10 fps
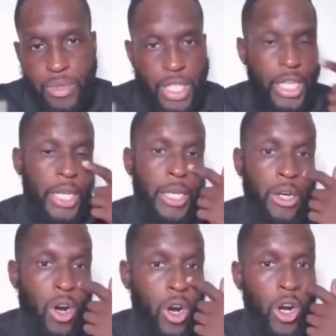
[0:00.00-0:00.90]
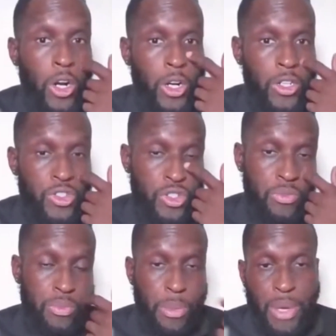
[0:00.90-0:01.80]
they are
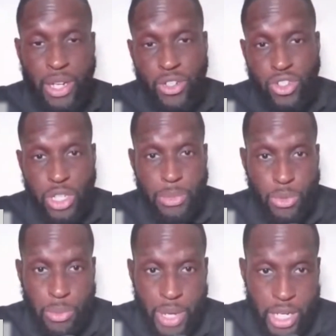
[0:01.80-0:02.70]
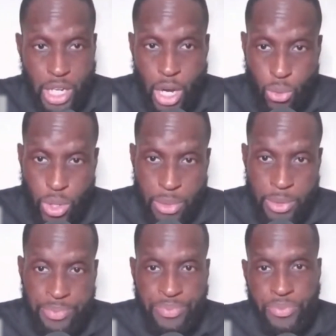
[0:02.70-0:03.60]
the men are sleeping with men and not
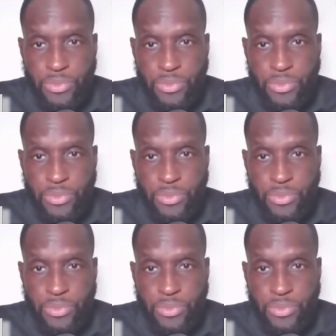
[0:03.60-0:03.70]
women.